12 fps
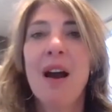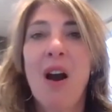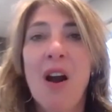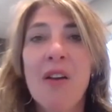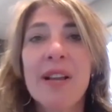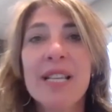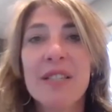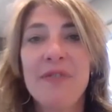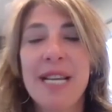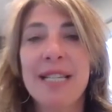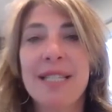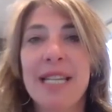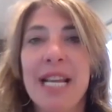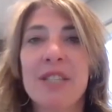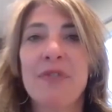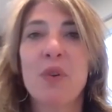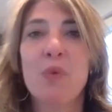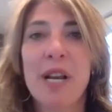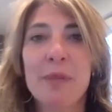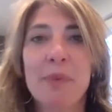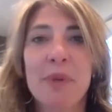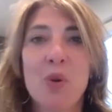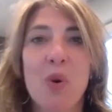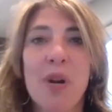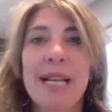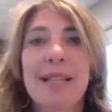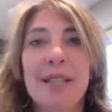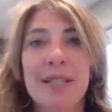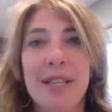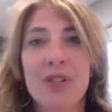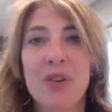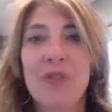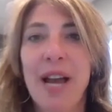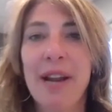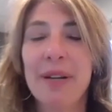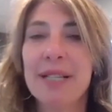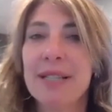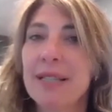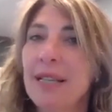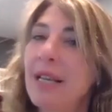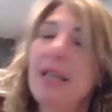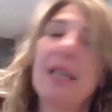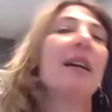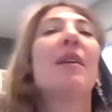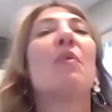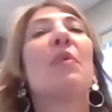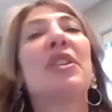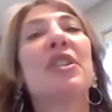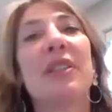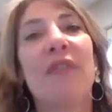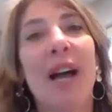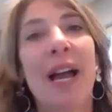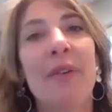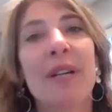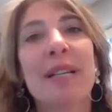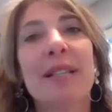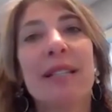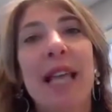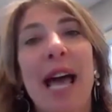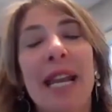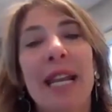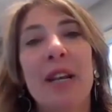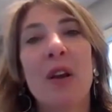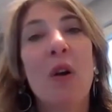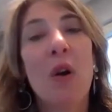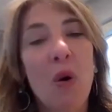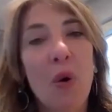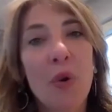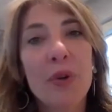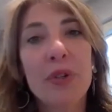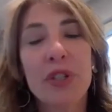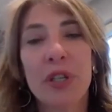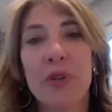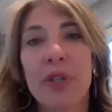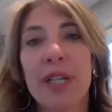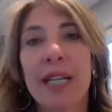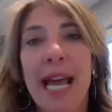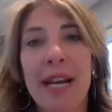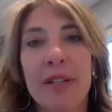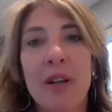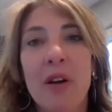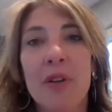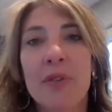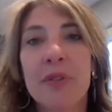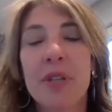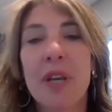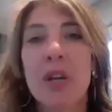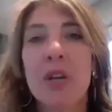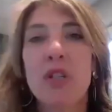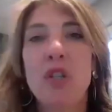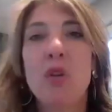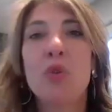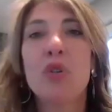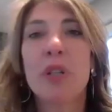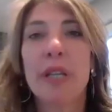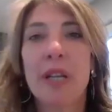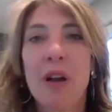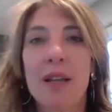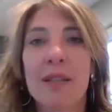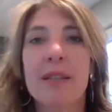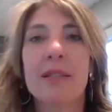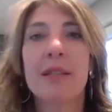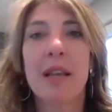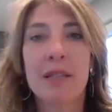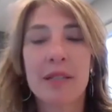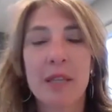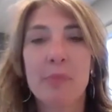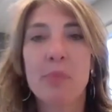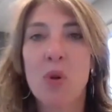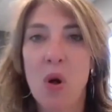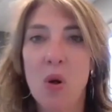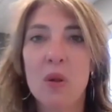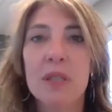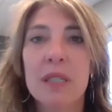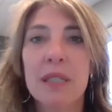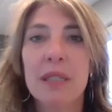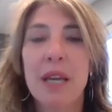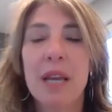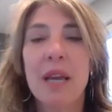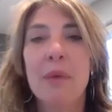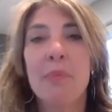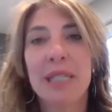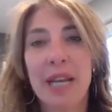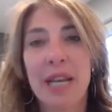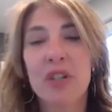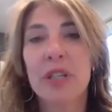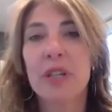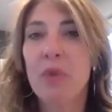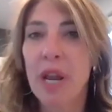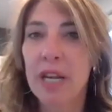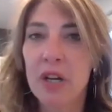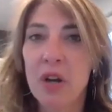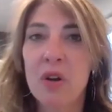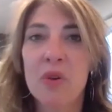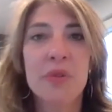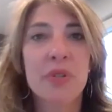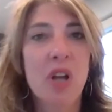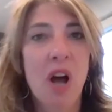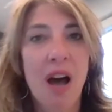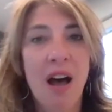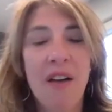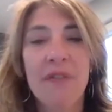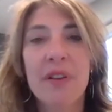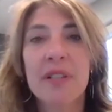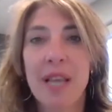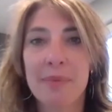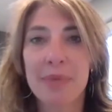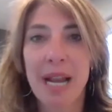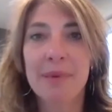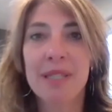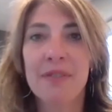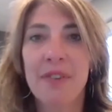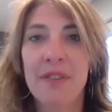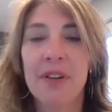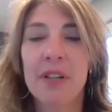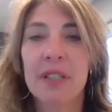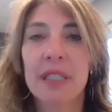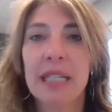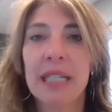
RSV stands for respiratory syncytial virus, which is a virus that in older children and adults usually causes a simple cold, potentially runny nose, cough, sometimes fever.